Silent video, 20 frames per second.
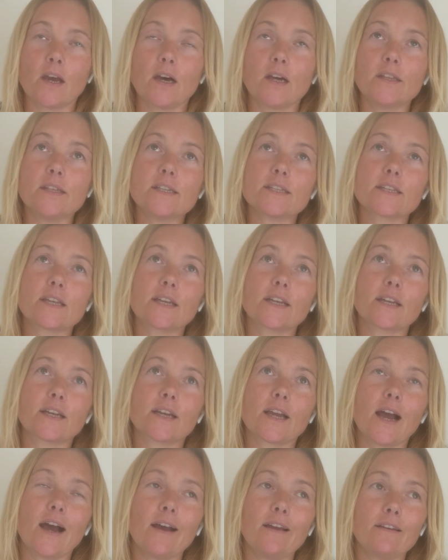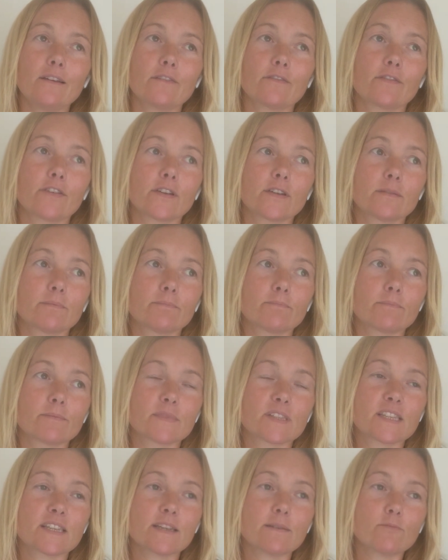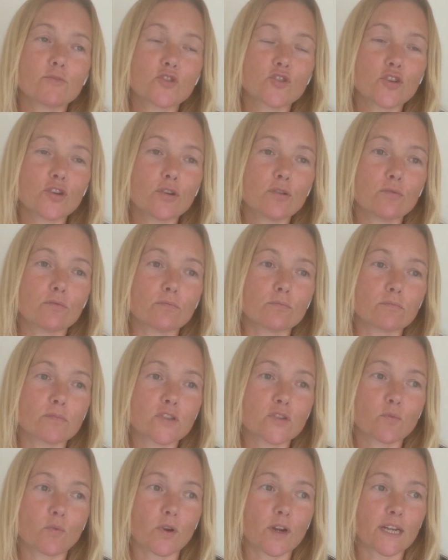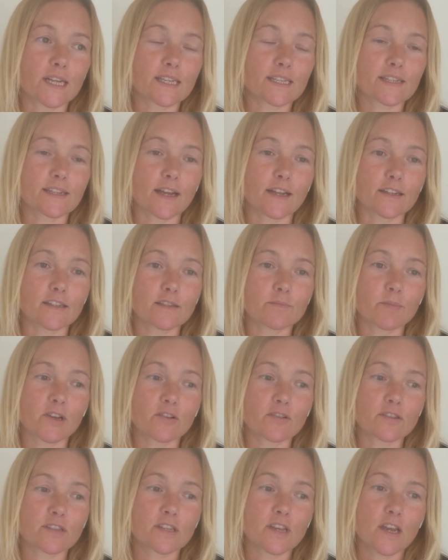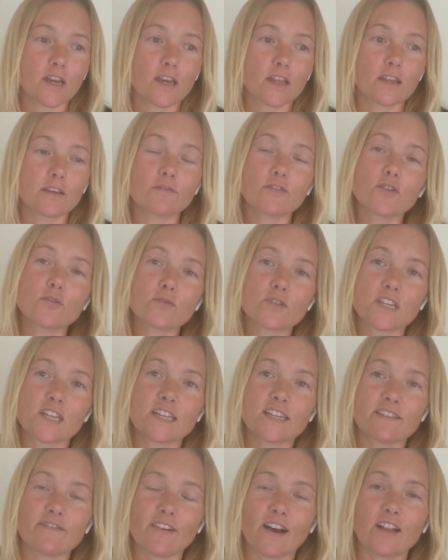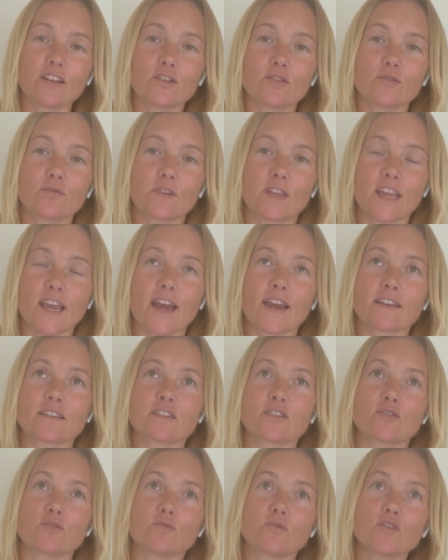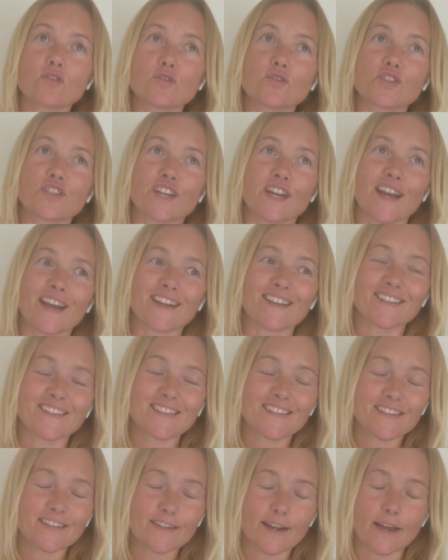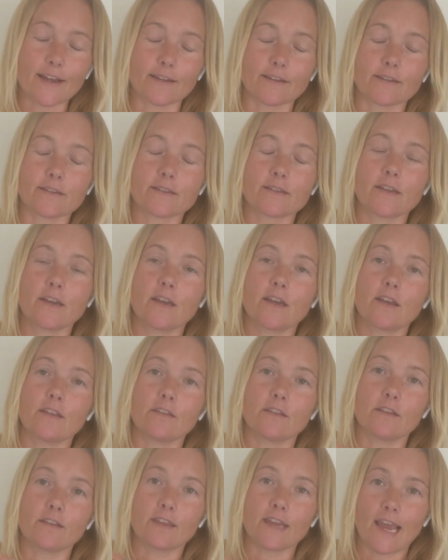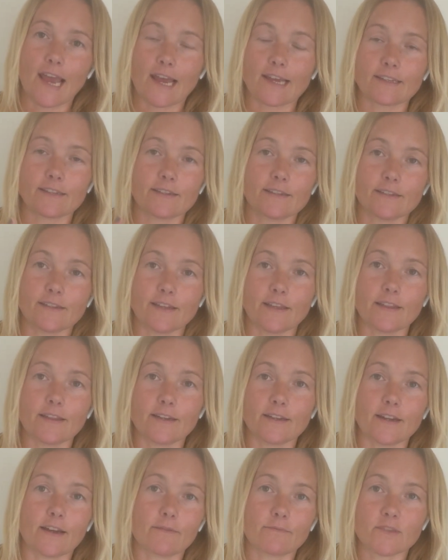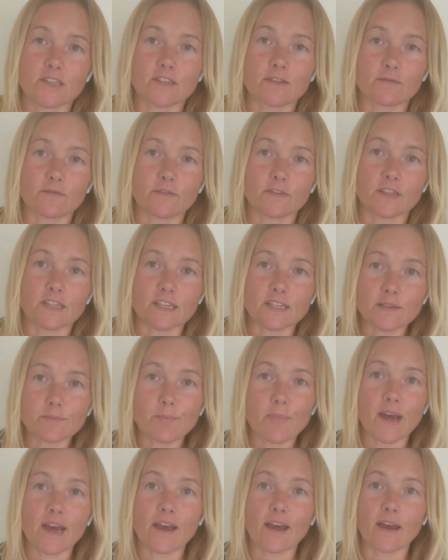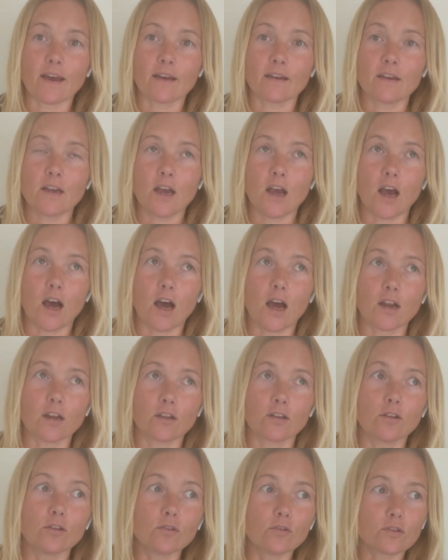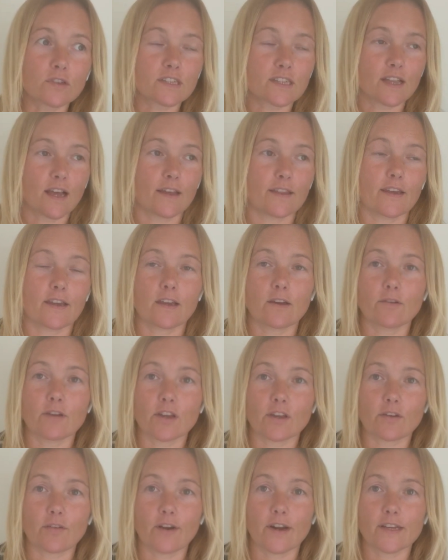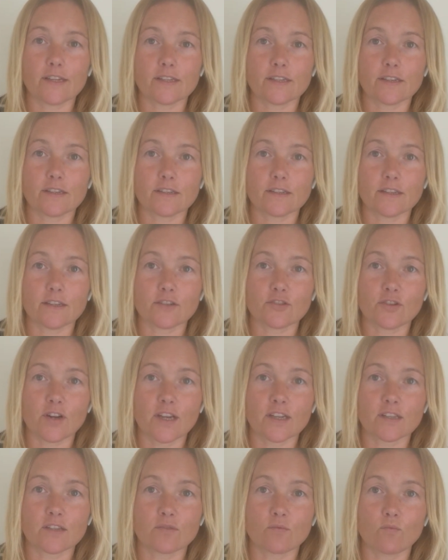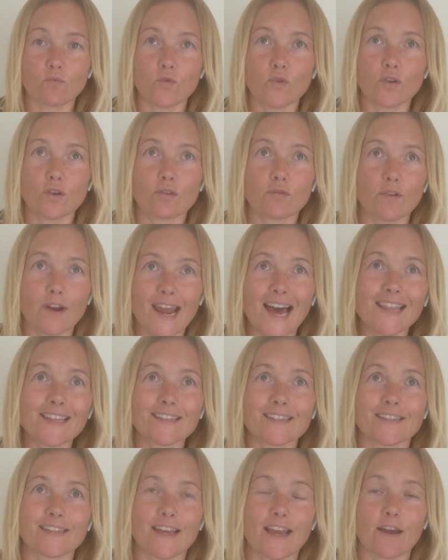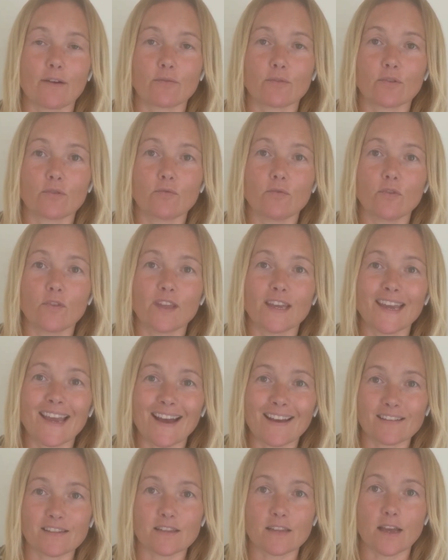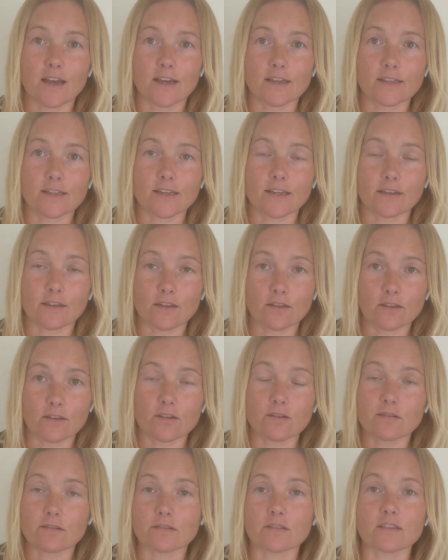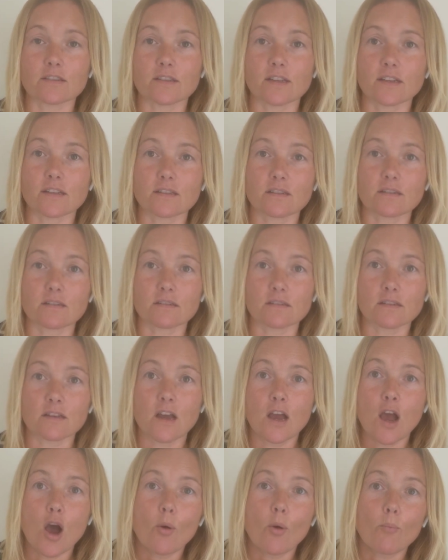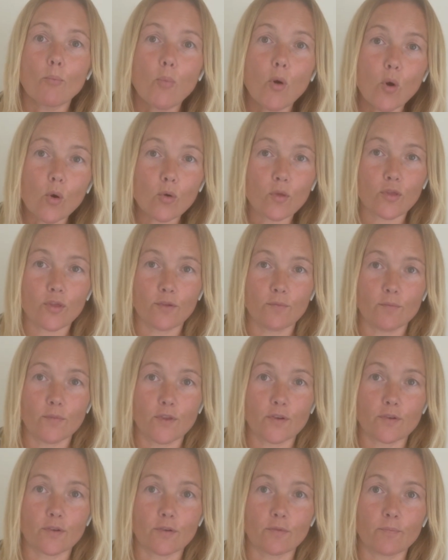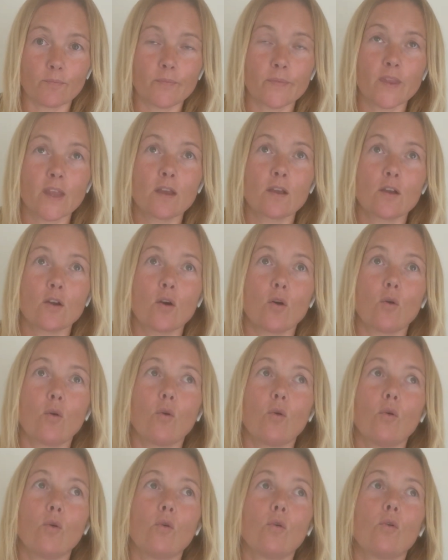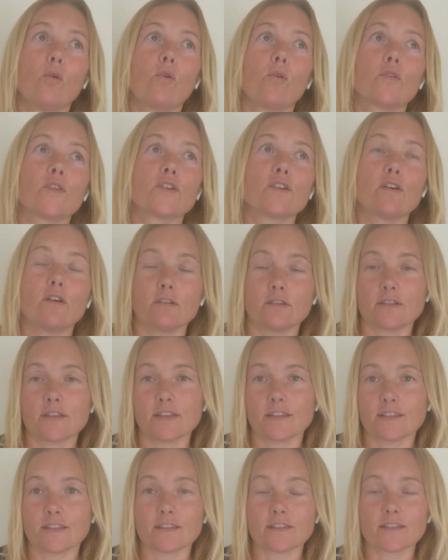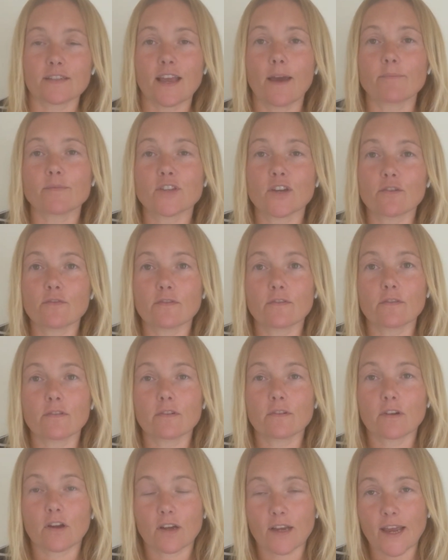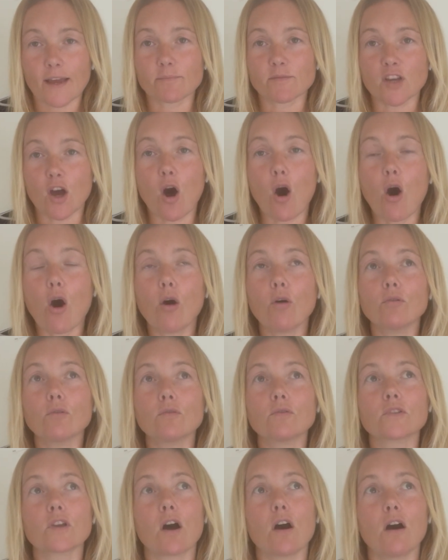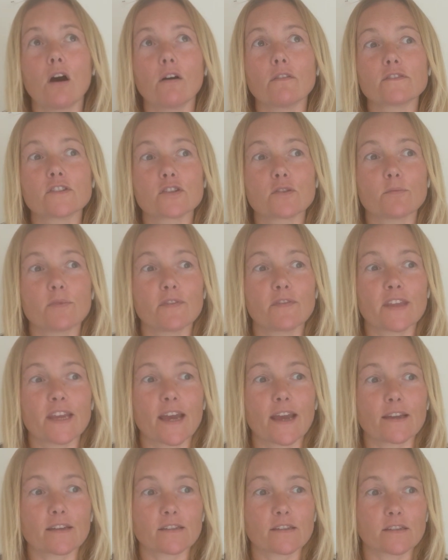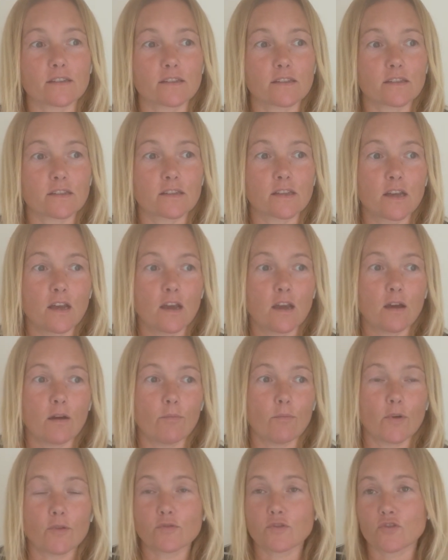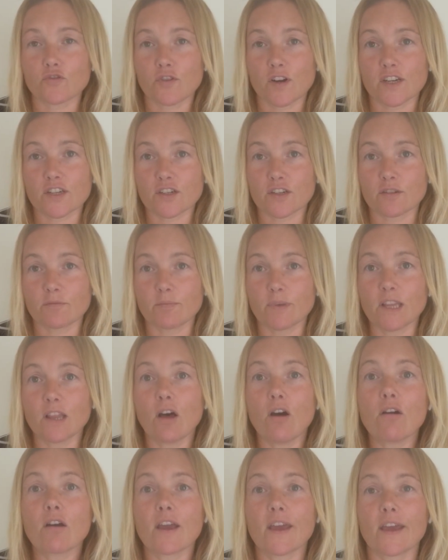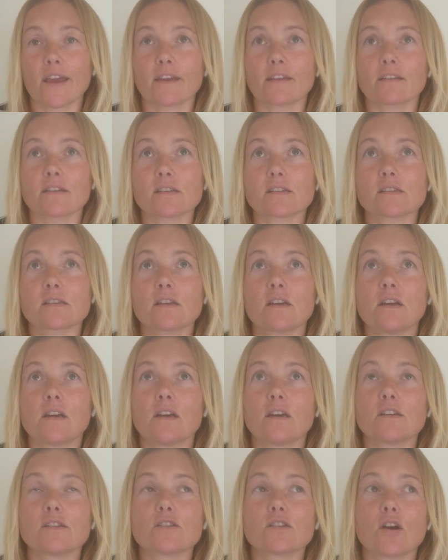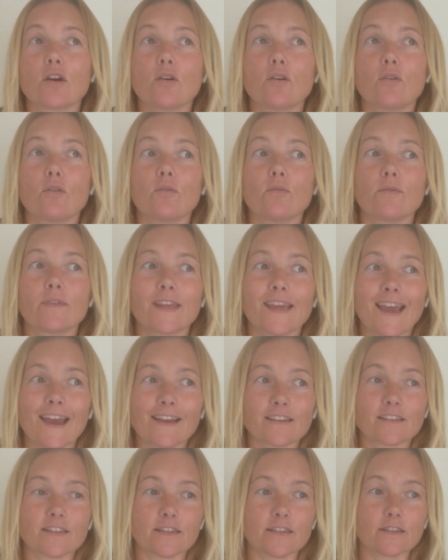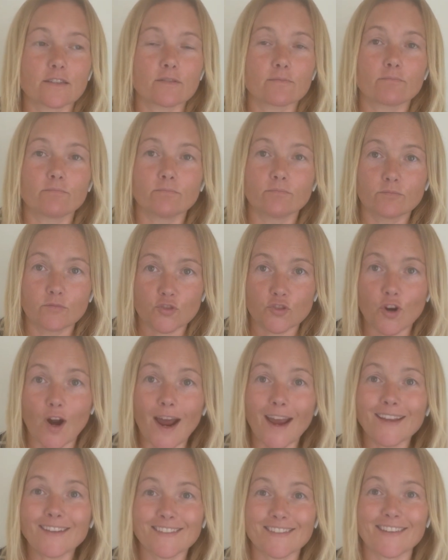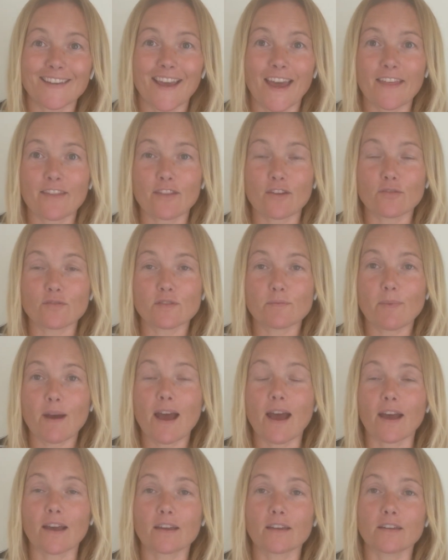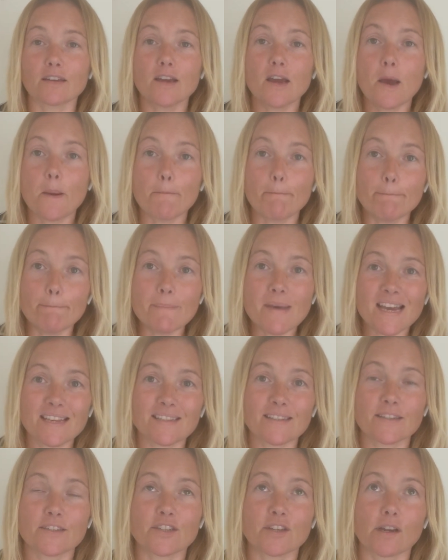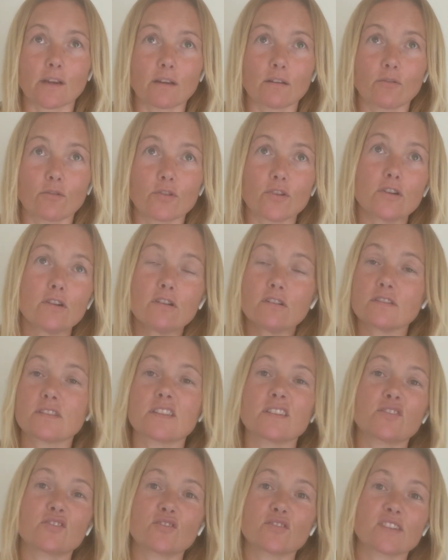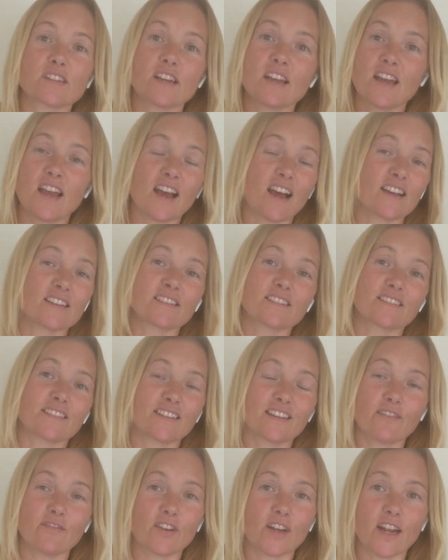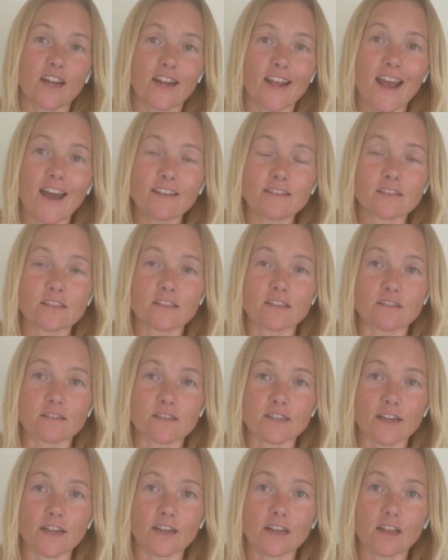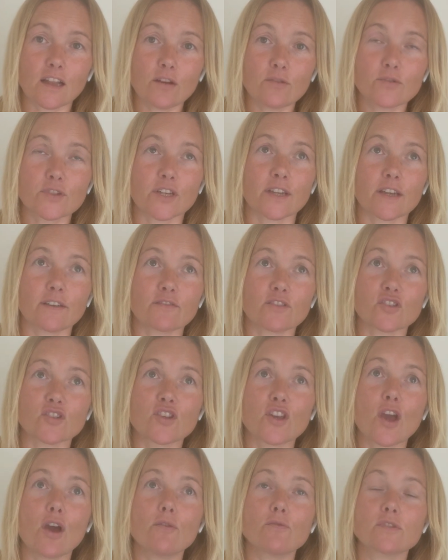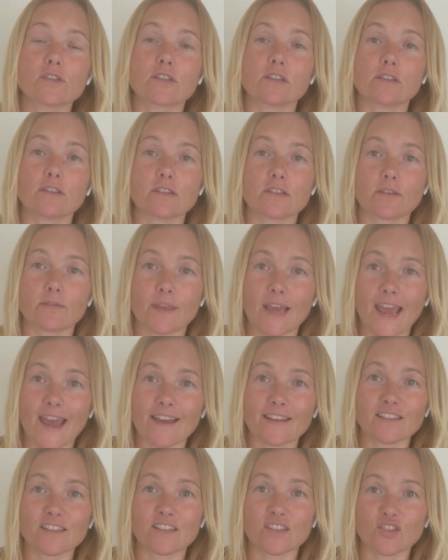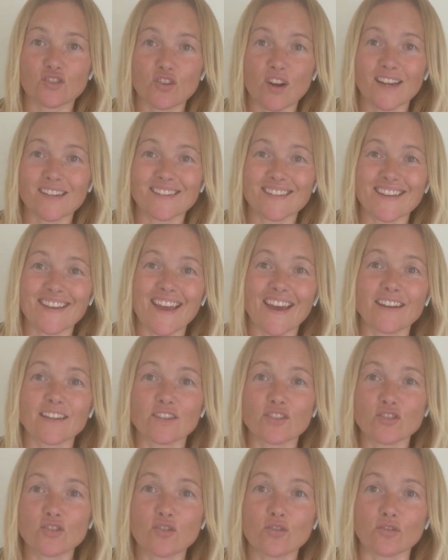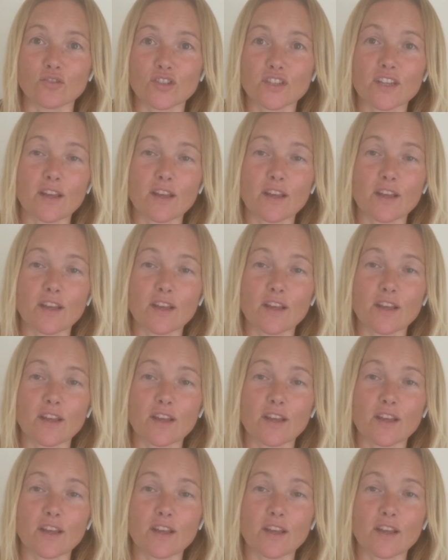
And this can kind of seem true to one extent because they've usually devalued the ex to such an extent that the ex is in the depths of despair and looks like they're going crazy as they're trying to work reality out through all the gaslighting that the narcissist has put them through. Or the narcissist has kept, over, kept a hold of some of the ex's most treasured belongings, so the ex is trying to get those back and messaging, or the narcissist just hasn't given any answers, any closure, they've just ghosted, so the ex is trying to get in touch.